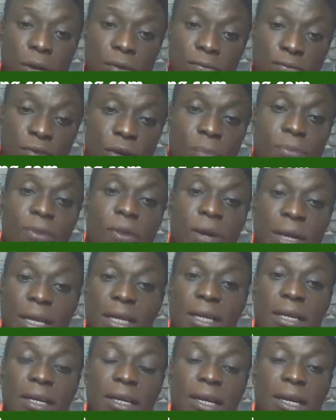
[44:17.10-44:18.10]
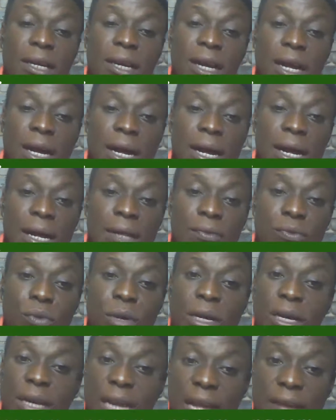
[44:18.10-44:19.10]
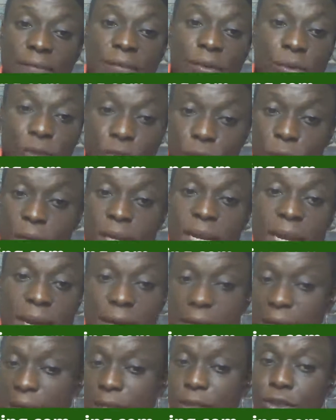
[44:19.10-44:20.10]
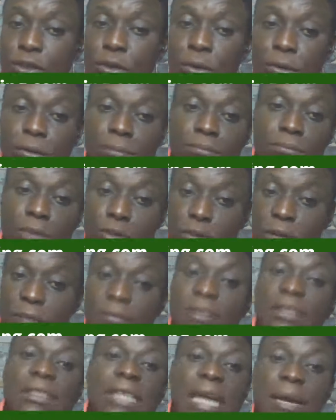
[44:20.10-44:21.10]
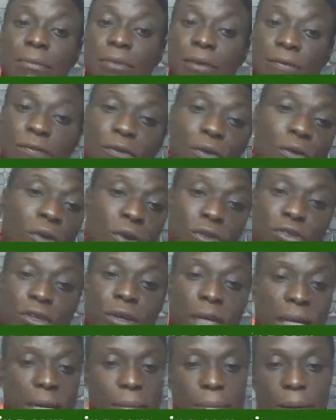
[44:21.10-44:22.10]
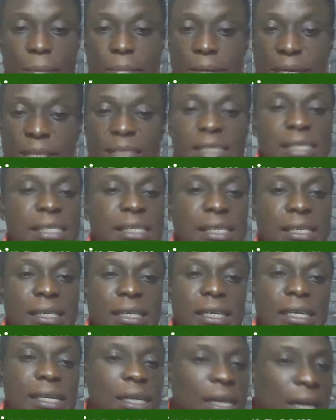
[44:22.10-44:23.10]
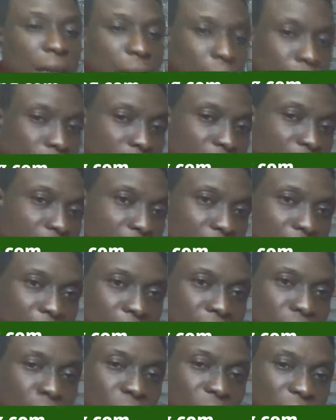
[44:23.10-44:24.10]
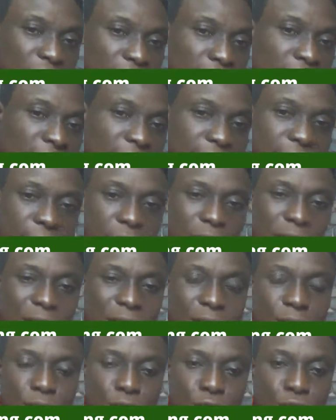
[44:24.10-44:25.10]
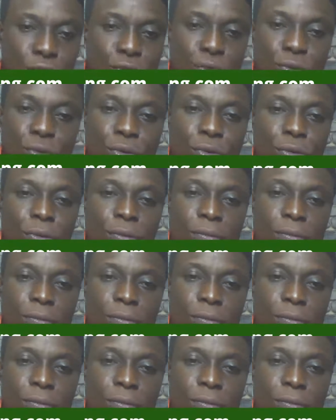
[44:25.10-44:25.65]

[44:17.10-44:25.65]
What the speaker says: From three levels, three areas. So most of the time we focus on capability, and we neglect the other two